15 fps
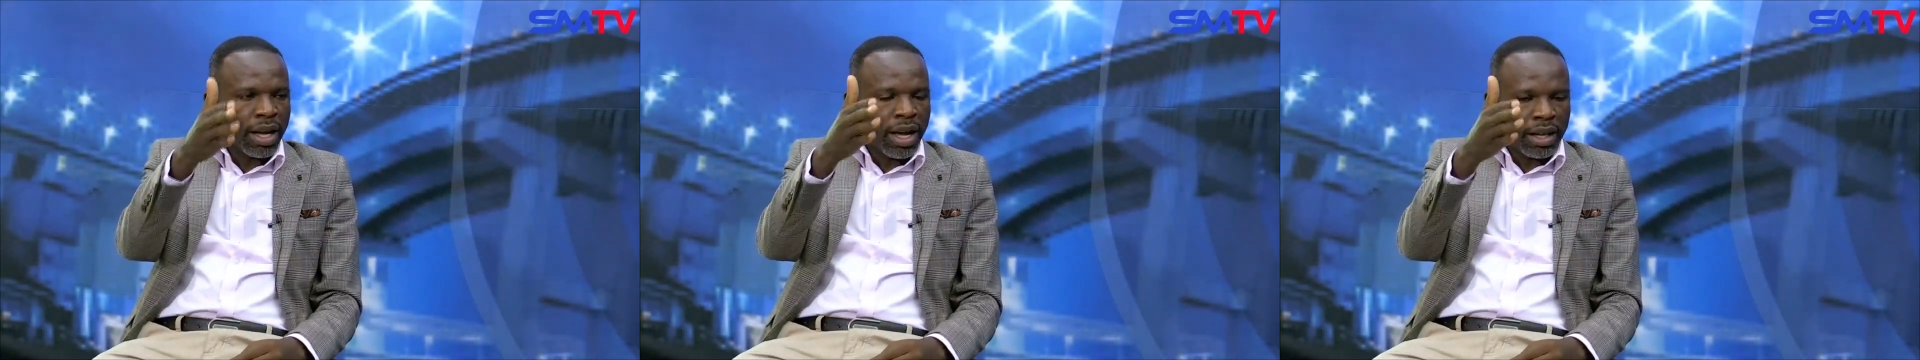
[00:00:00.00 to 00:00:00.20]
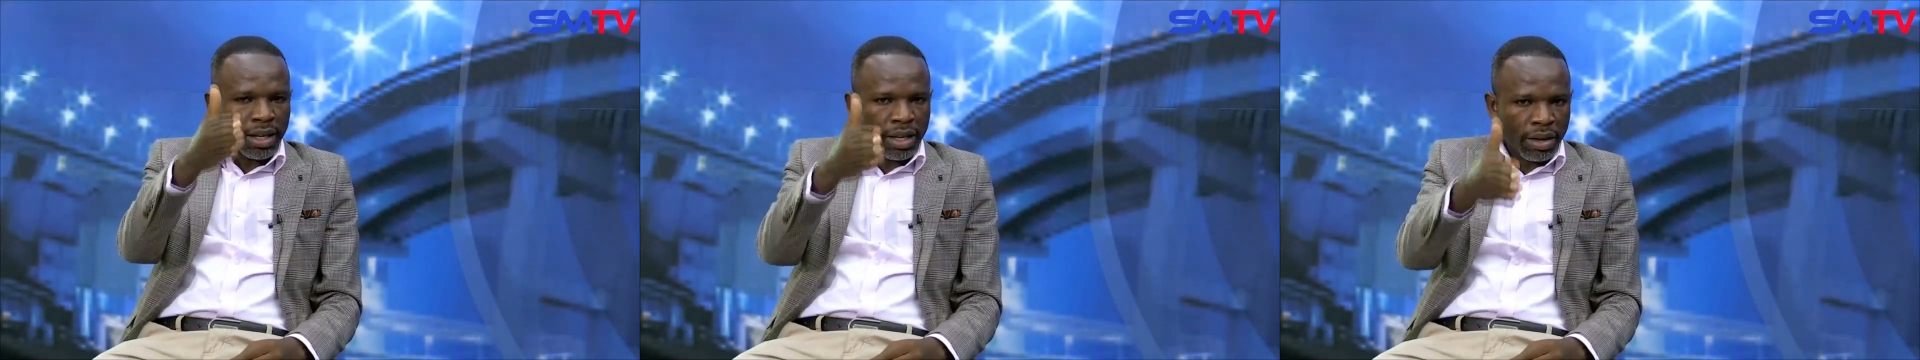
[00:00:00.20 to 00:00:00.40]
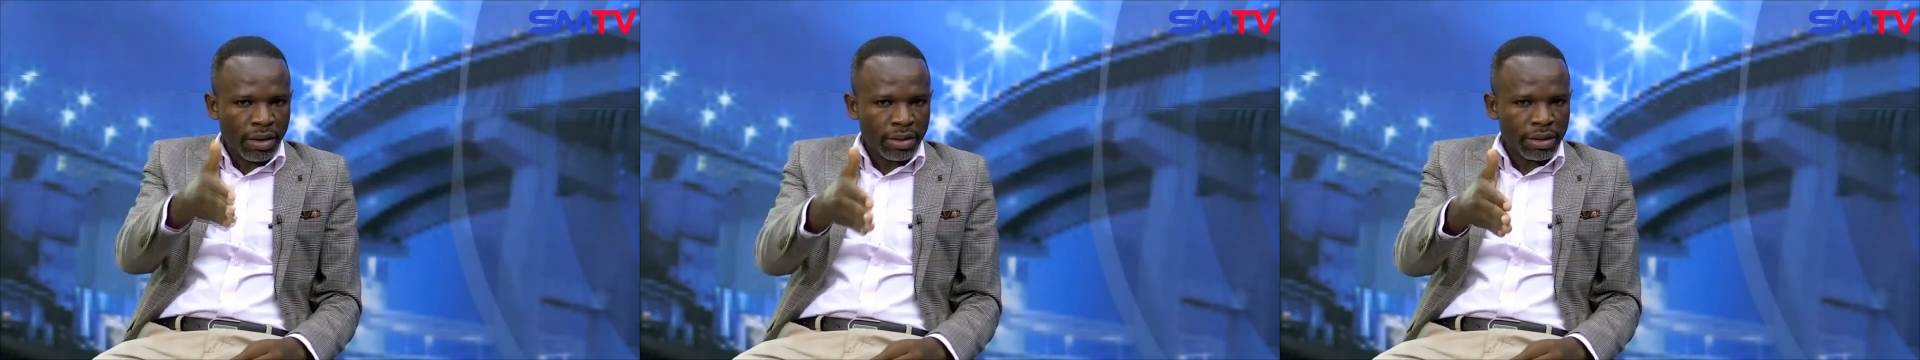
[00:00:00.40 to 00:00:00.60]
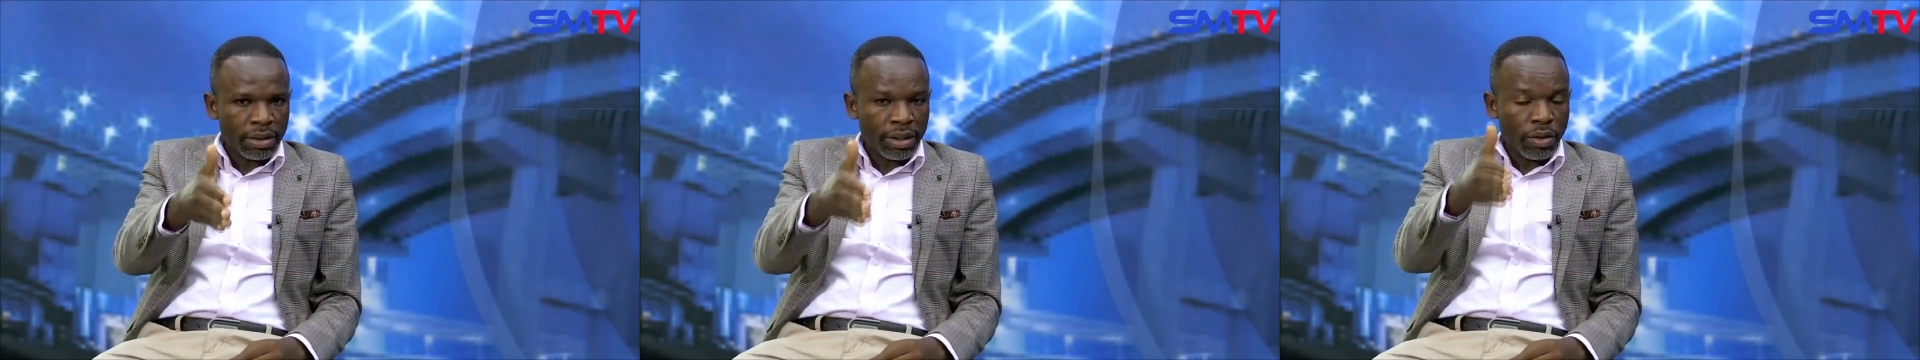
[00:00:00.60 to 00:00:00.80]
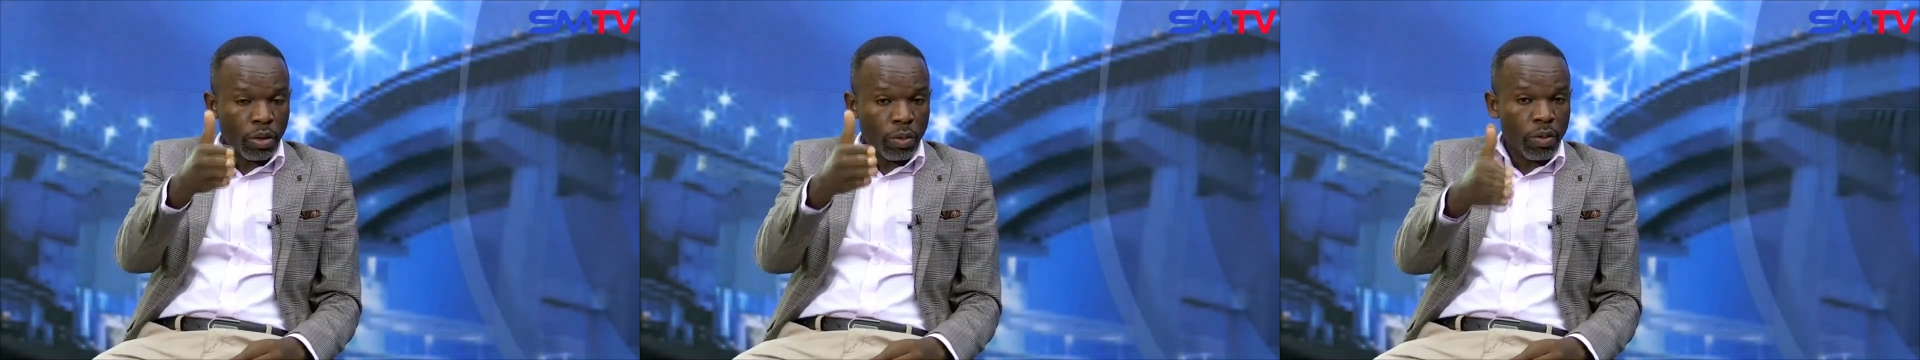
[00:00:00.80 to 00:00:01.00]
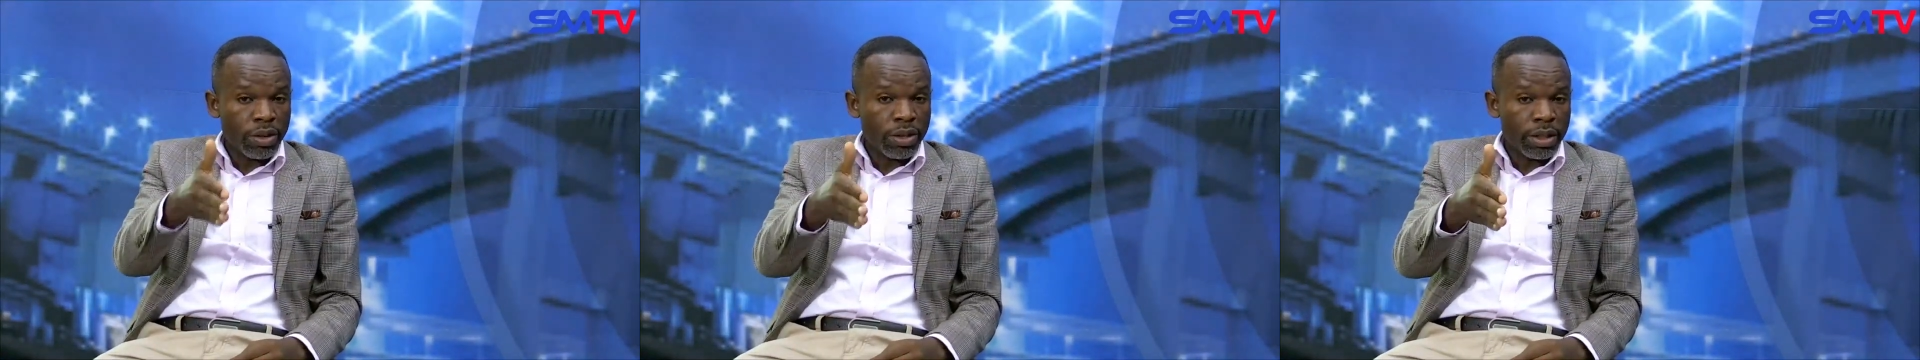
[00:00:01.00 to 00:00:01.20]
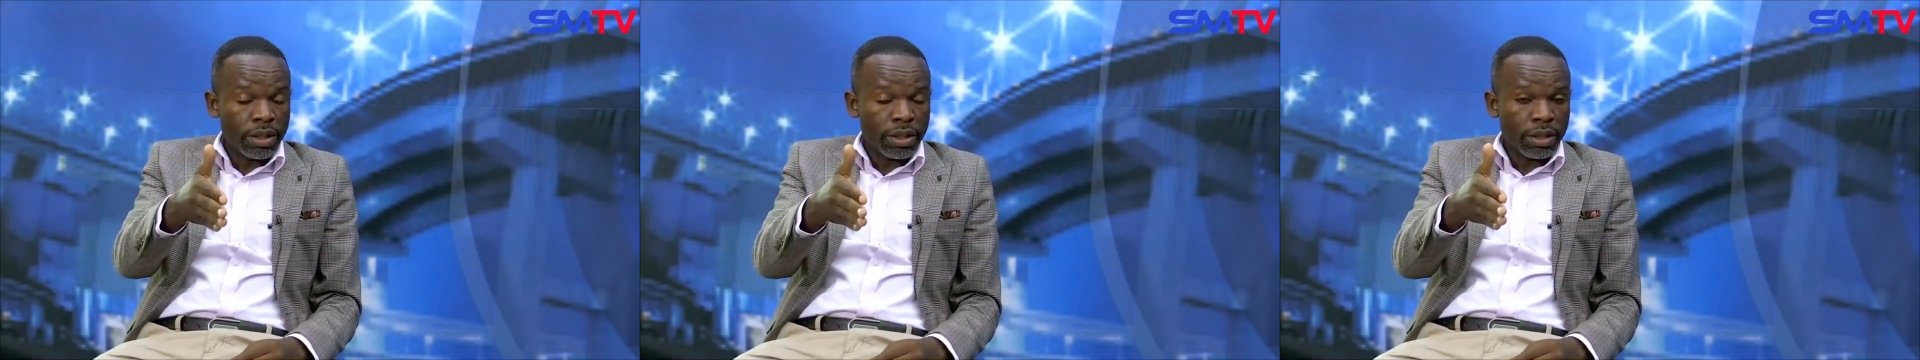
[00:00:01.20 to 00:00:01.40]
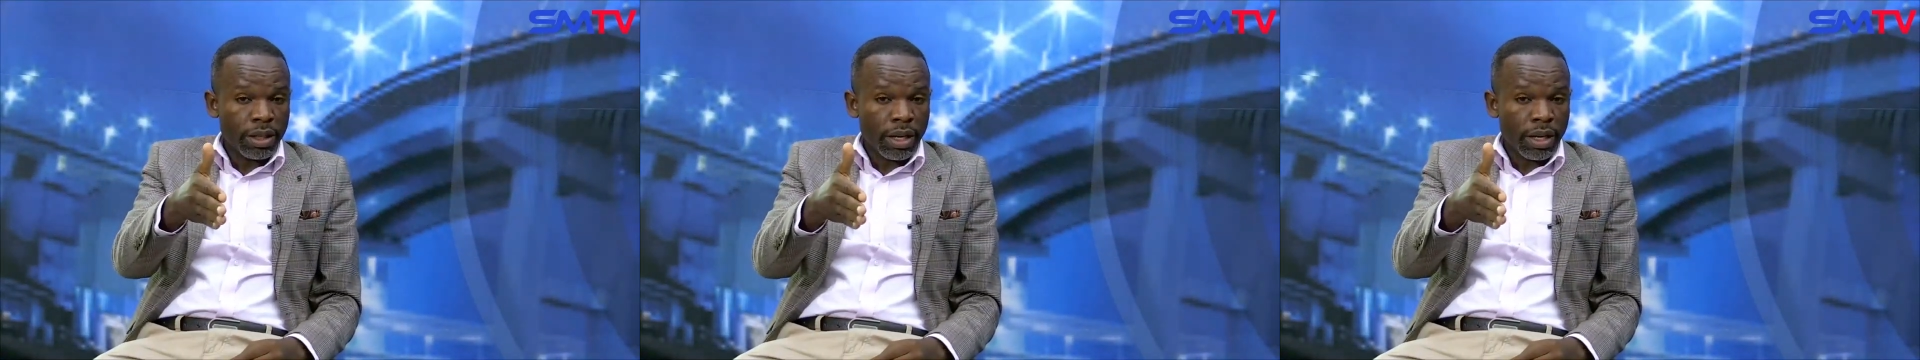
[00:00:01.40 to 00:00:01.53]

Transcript: agriculture, the commodity